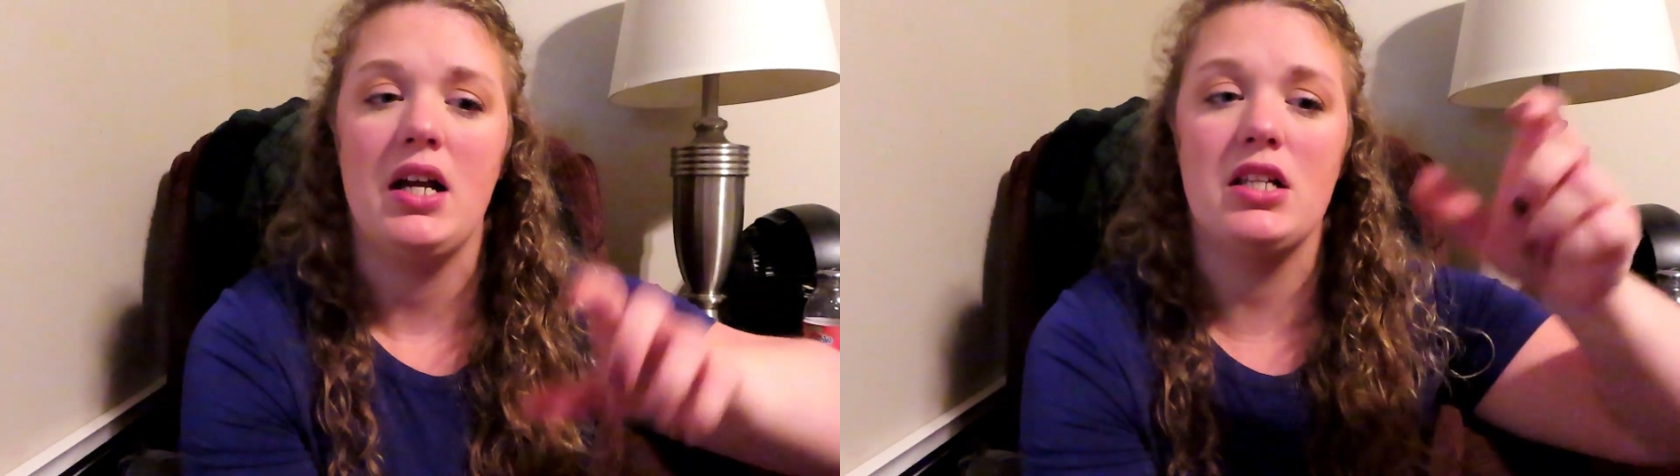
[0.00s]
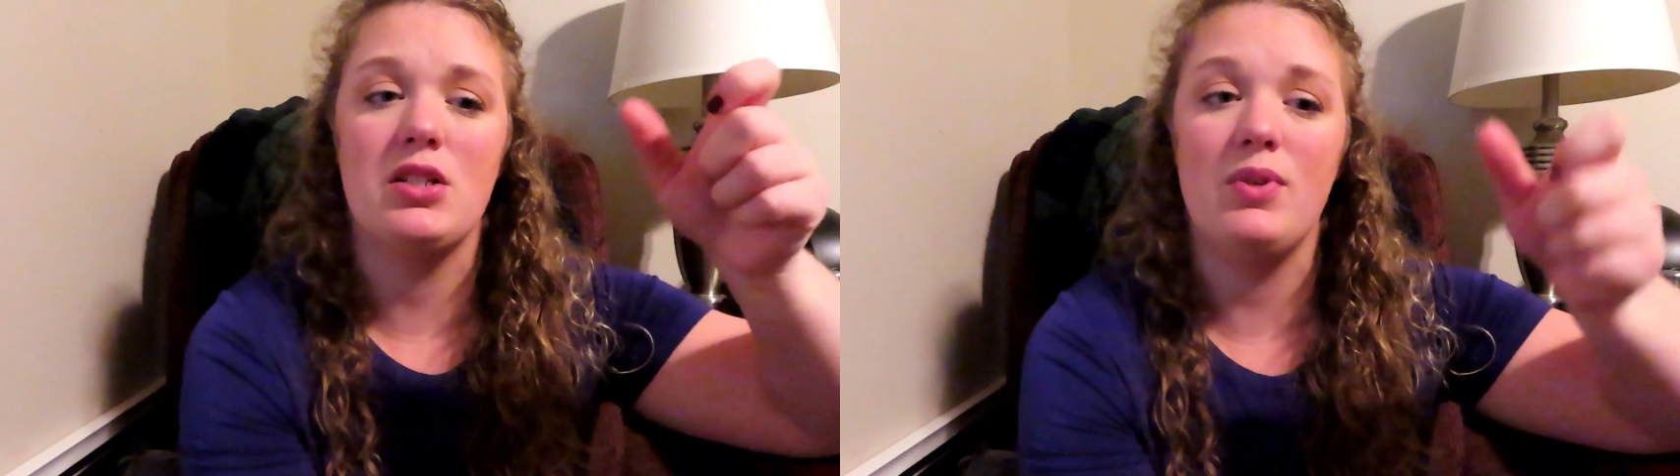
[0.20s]

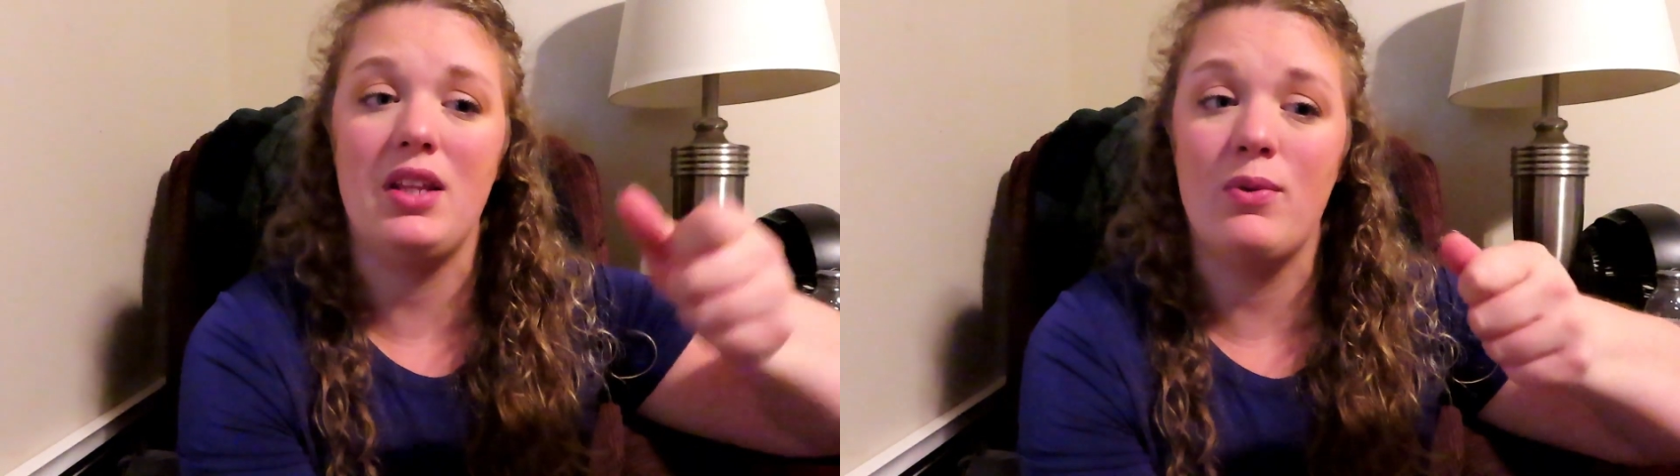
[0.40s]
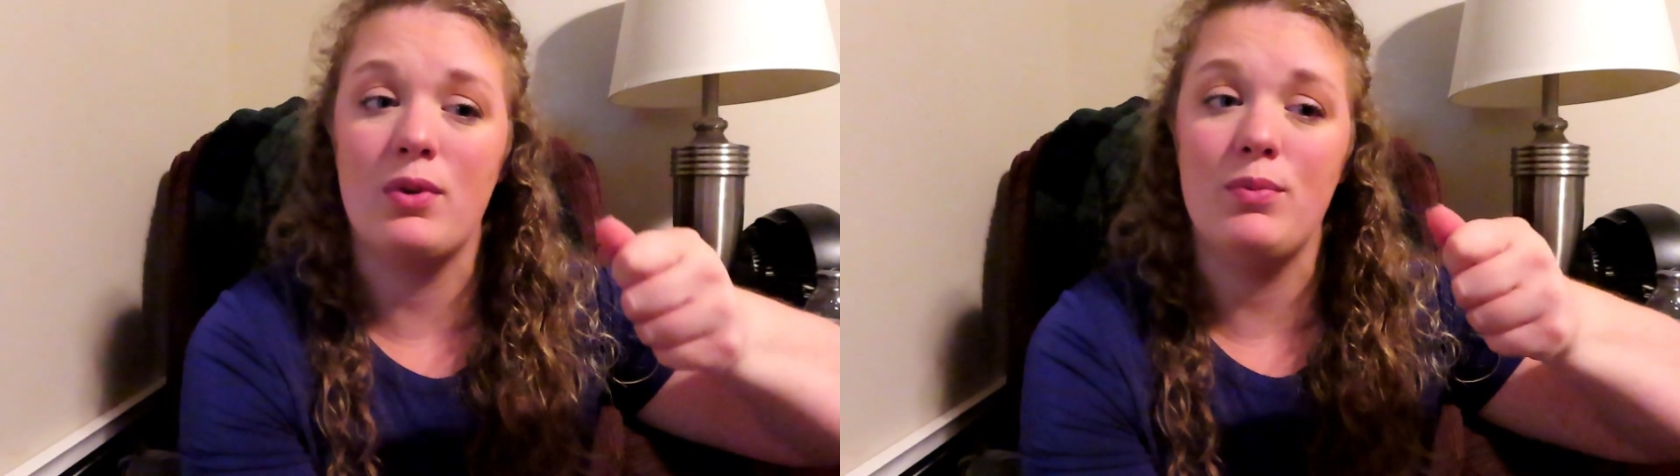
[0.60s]
And so when
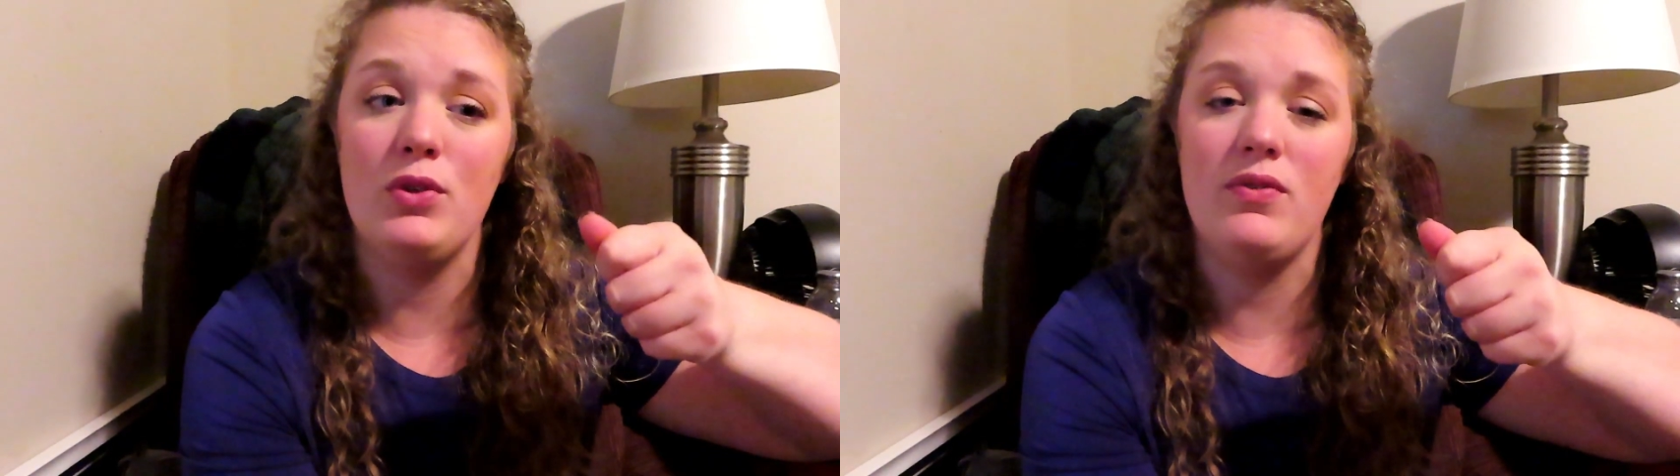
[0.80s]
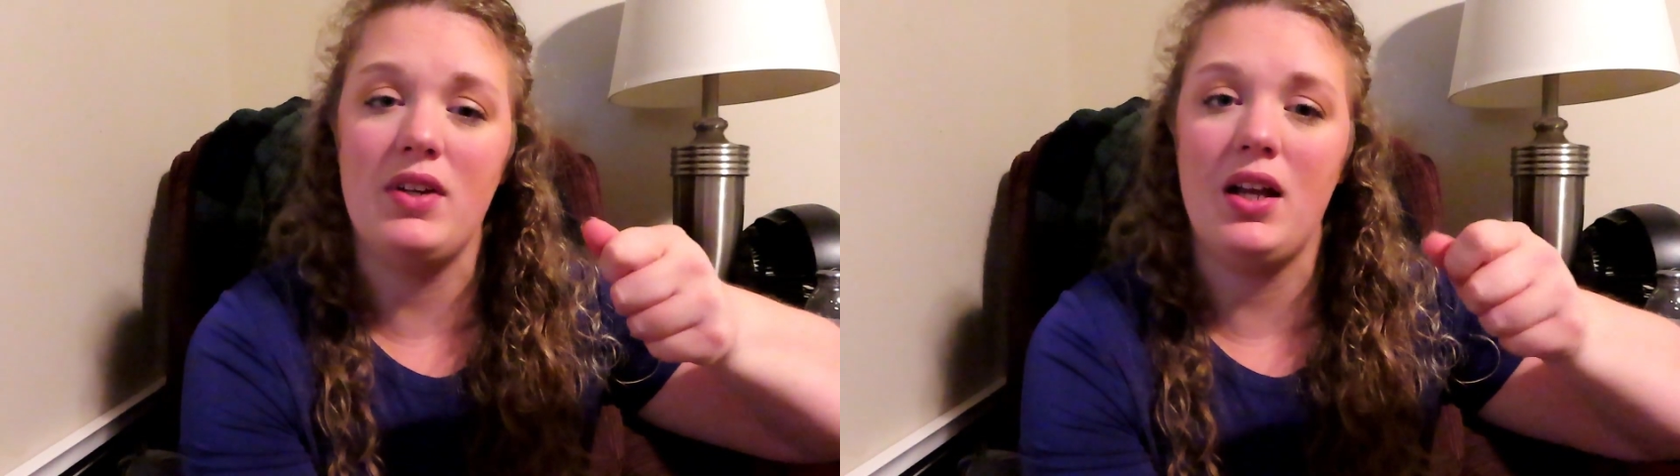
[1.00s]
they
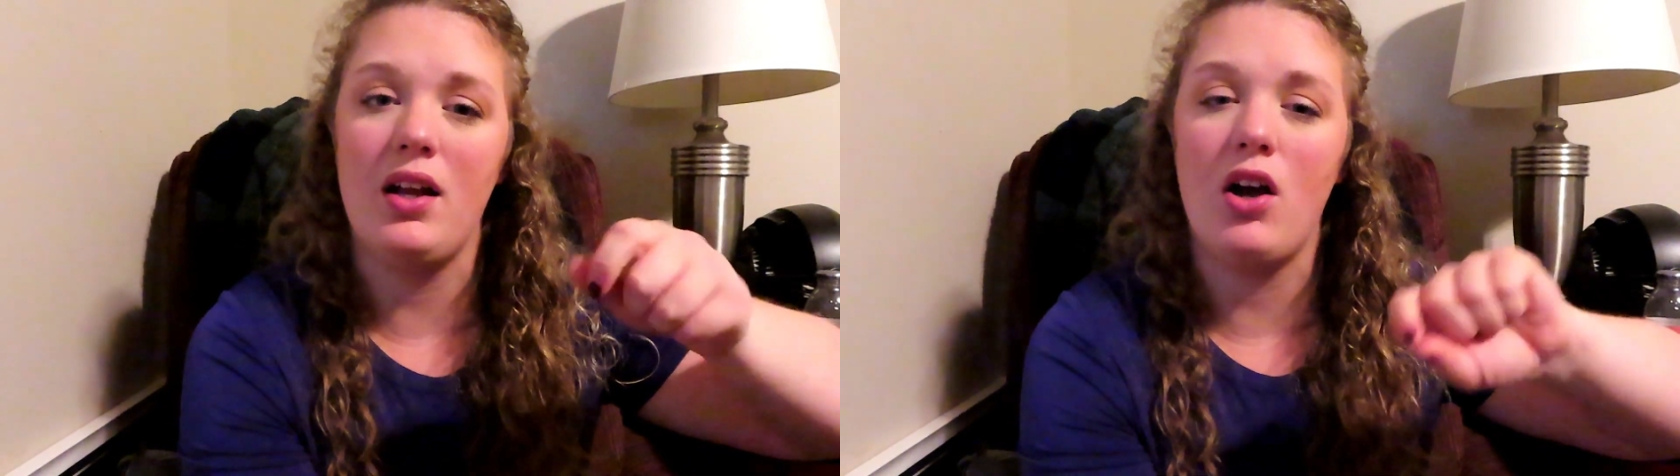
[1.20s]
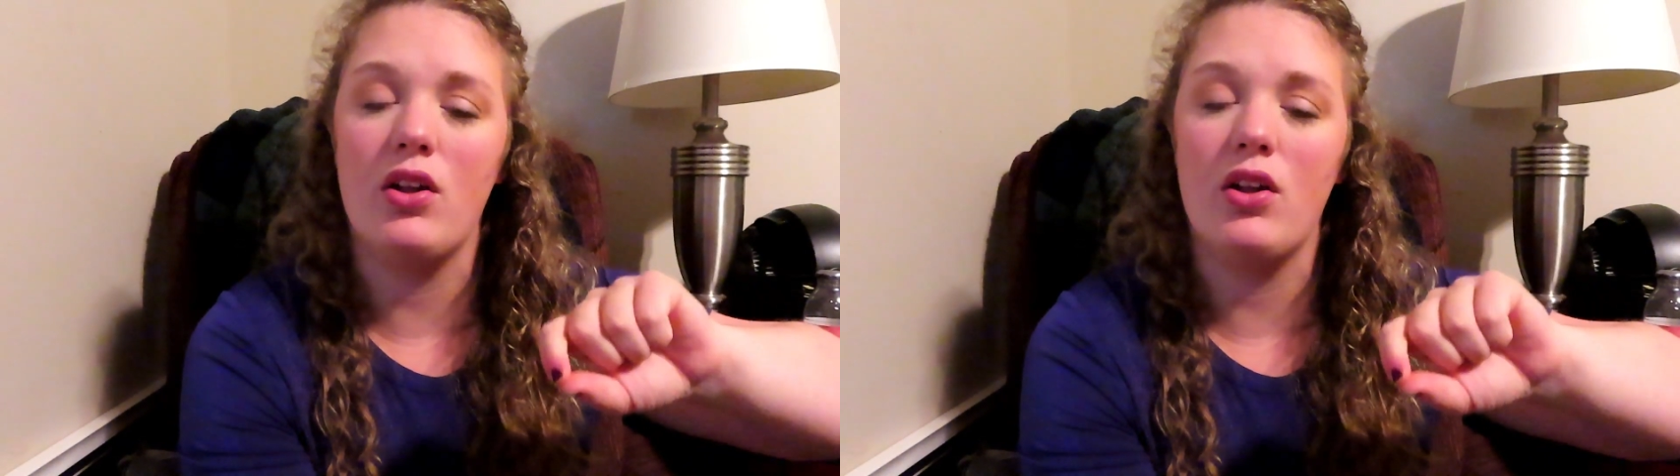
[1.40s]
remove it,